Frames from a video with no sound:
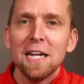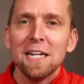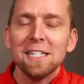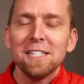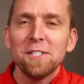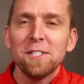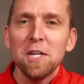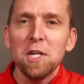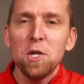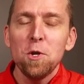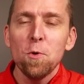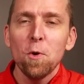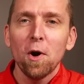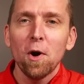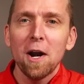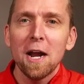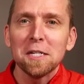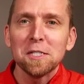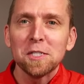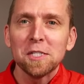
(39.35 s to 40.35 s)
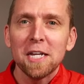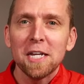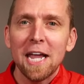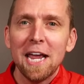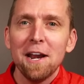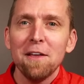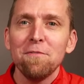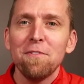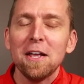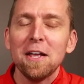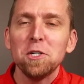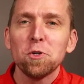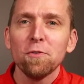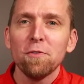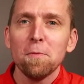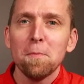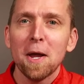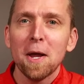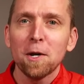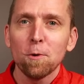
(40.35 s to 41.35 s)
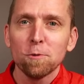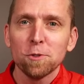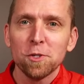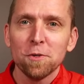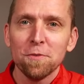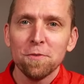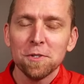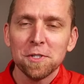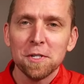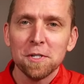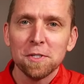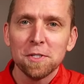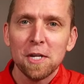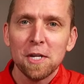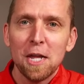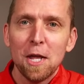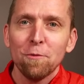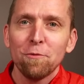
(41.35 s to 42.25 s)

CQRS, and event-driven microservices.